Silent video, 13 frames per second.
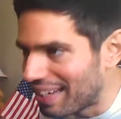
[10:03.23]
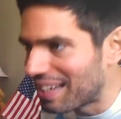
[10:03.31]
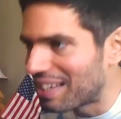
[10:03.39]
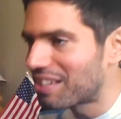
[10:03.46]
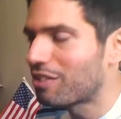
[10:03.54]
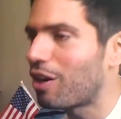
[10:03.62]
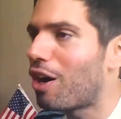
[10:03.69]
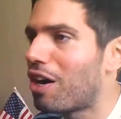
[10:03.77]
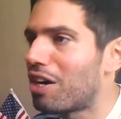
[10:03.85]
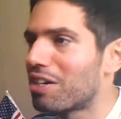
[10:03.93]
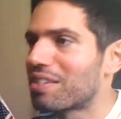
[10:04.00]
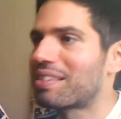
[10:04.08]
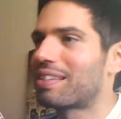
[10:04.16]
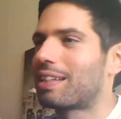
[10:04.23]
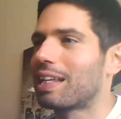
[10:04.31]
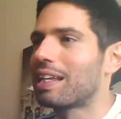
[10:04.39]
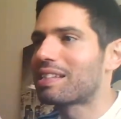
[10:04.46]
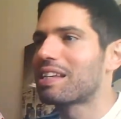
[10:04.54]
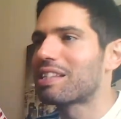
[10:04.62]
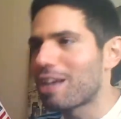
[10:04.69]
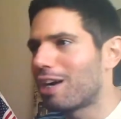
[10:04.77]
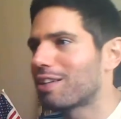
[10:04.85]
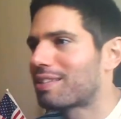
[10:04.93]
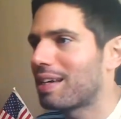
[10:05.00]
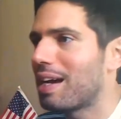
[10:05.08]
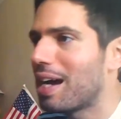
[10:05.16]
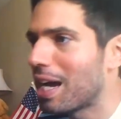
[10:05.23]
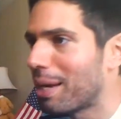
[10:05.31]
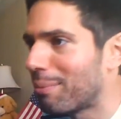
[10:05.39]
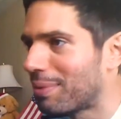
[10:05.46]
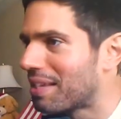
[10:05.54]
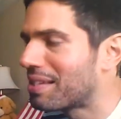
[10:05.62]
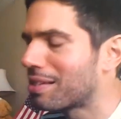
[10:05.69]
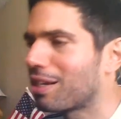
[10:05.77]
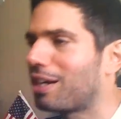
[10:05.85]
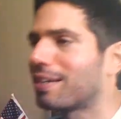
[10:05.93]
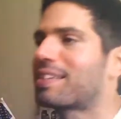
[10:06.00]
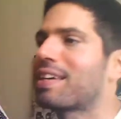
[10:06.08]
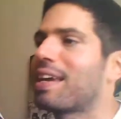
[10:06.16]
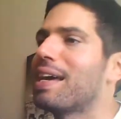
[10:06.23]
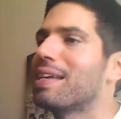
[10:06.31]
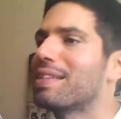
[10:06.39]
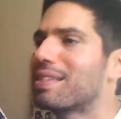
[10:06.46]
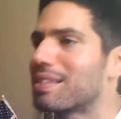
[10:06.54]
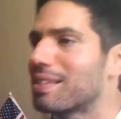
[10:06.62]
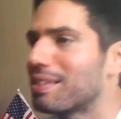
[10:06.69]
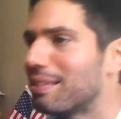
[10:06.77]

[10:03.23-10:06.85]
in the stars. This is our time. This is our chance.